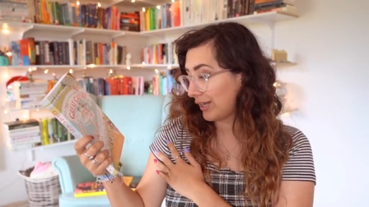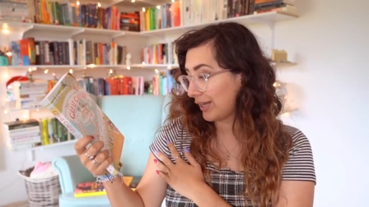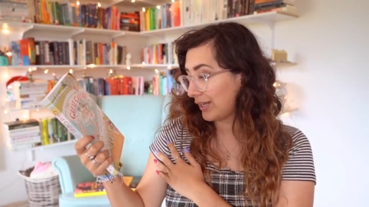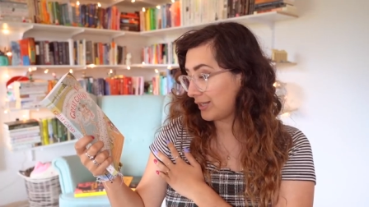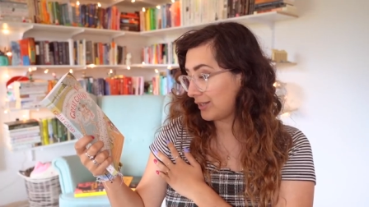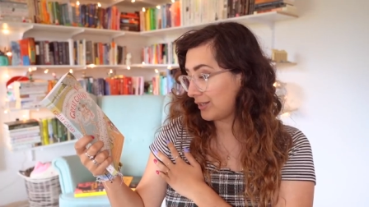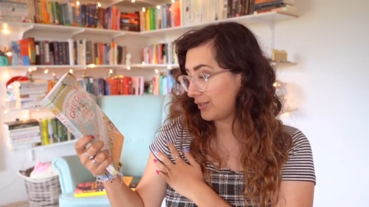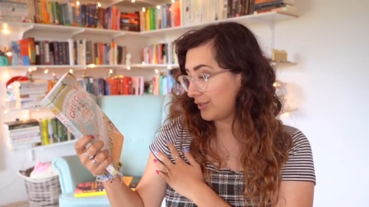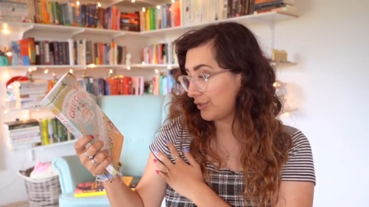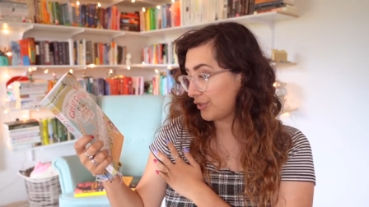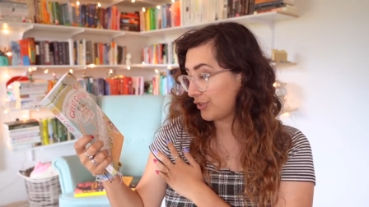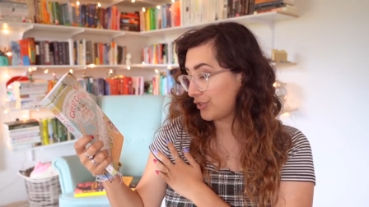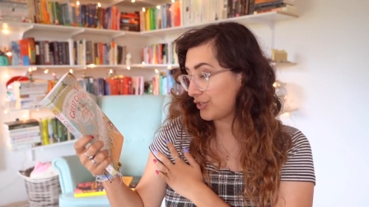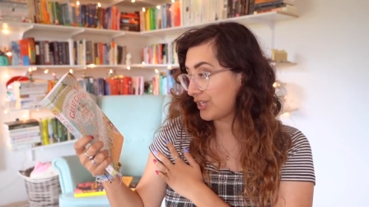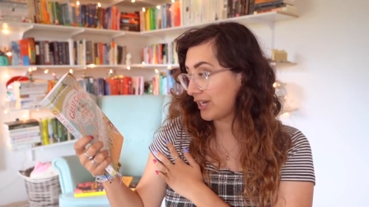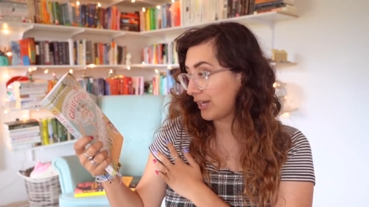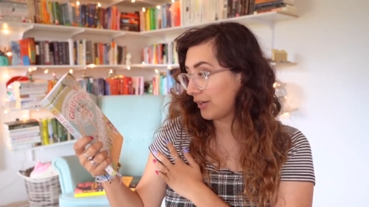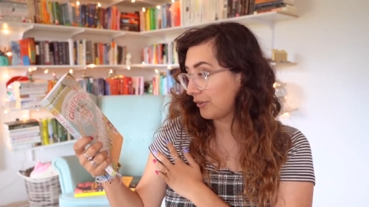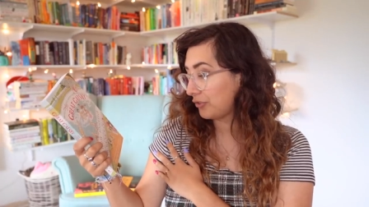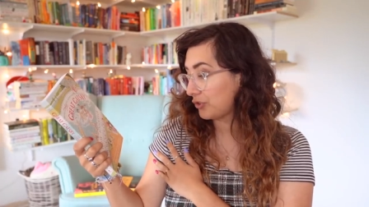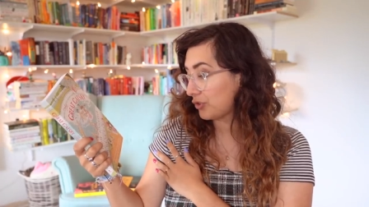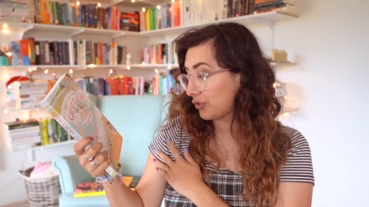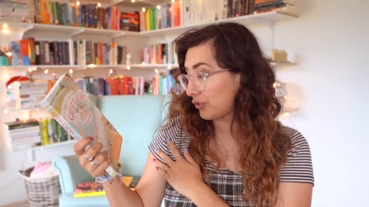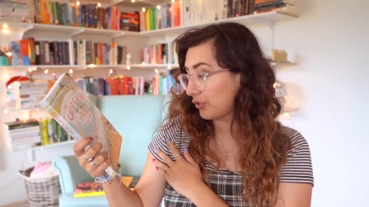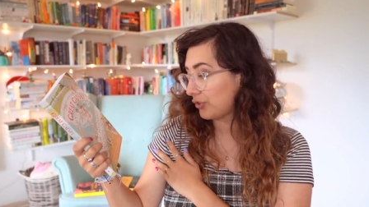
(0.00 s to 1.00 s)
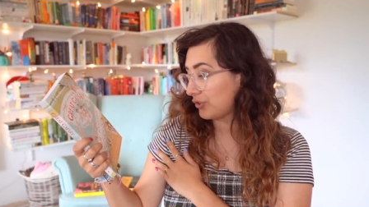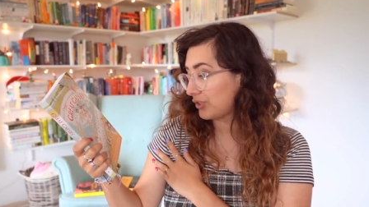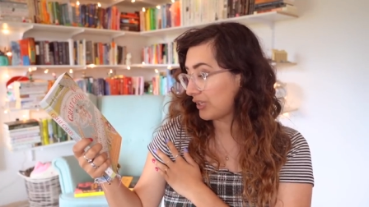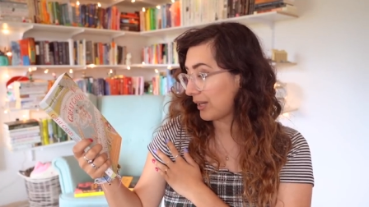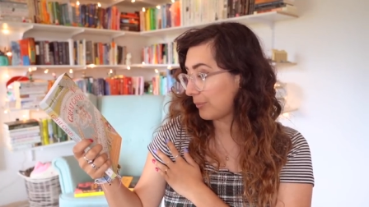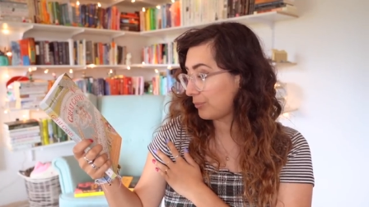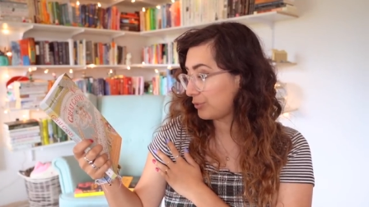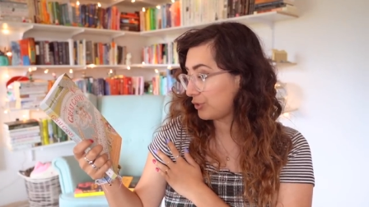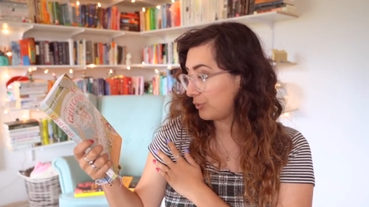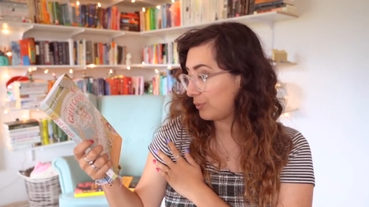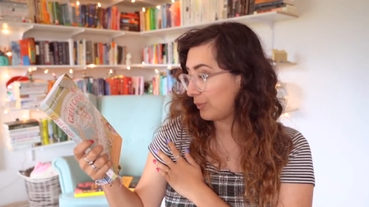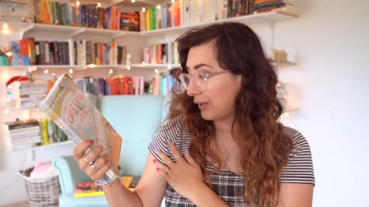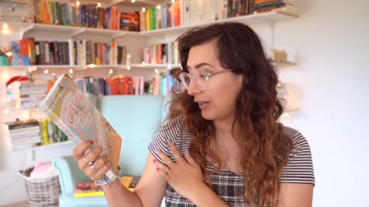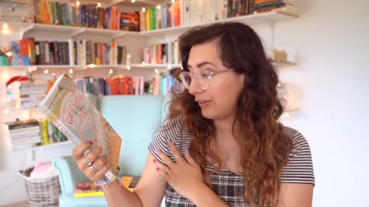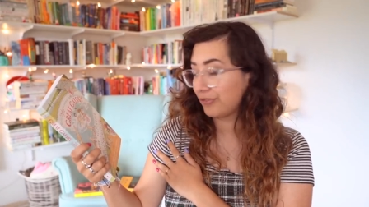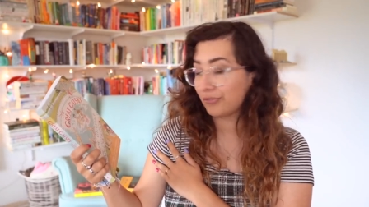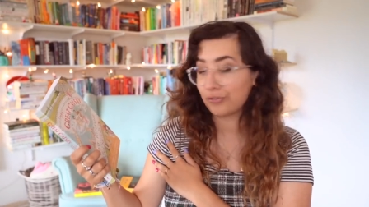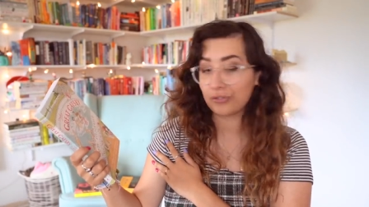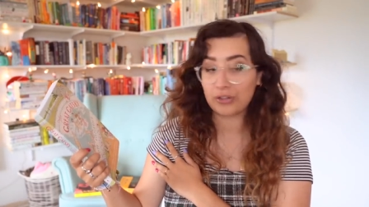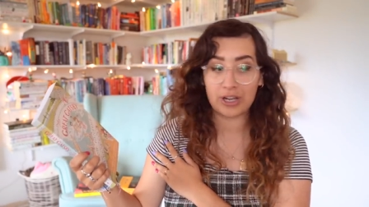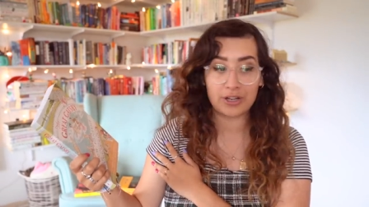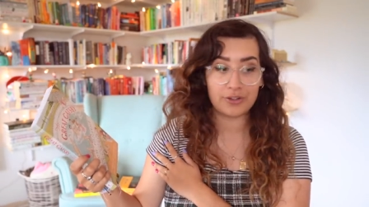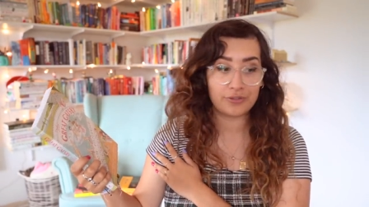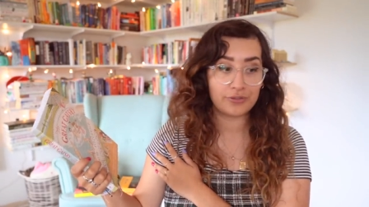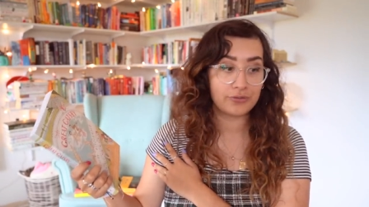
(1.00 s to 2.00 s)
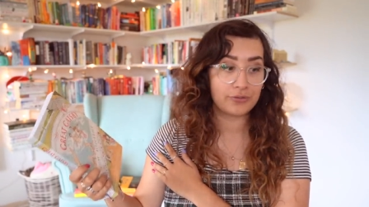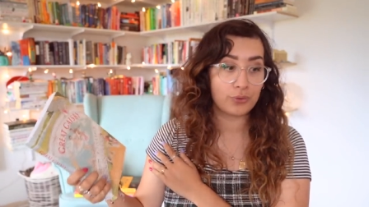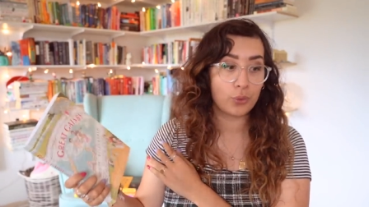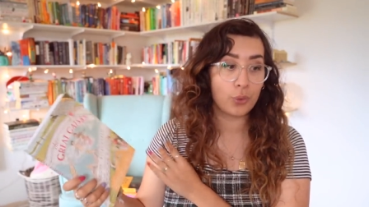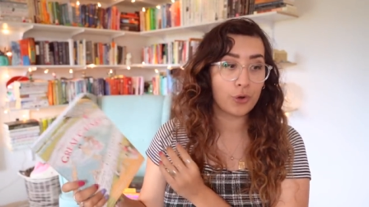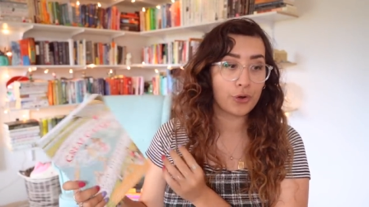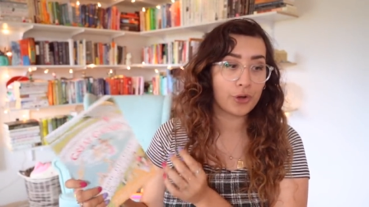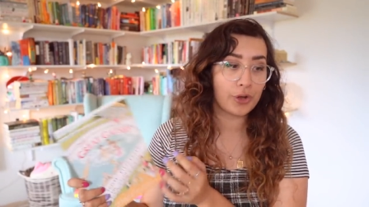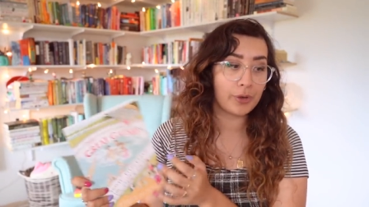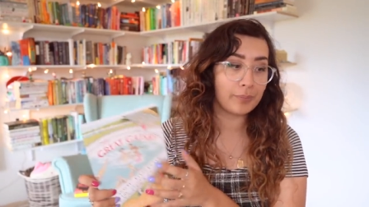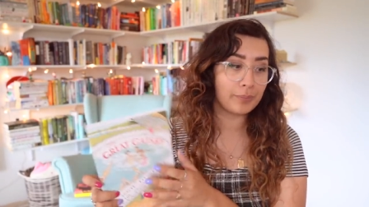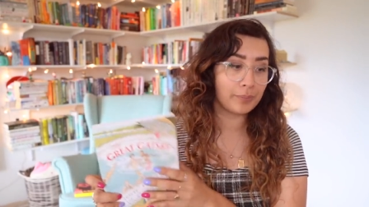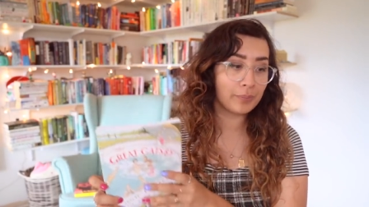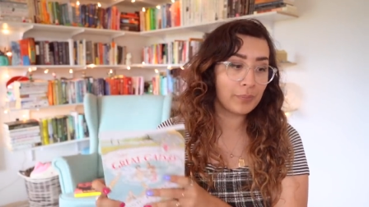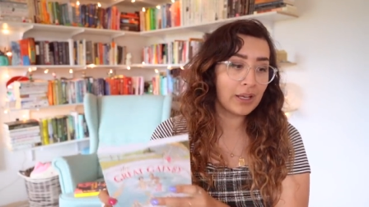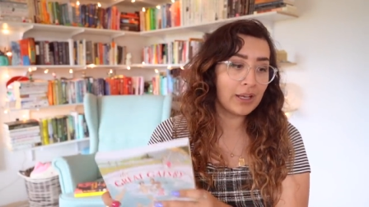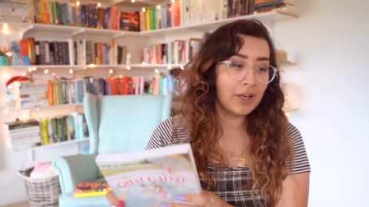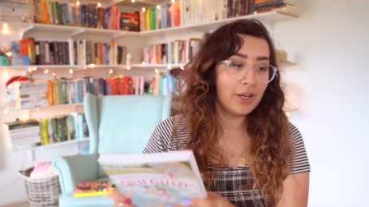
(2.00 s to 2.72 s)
and the text is adapted by Fred Fordham.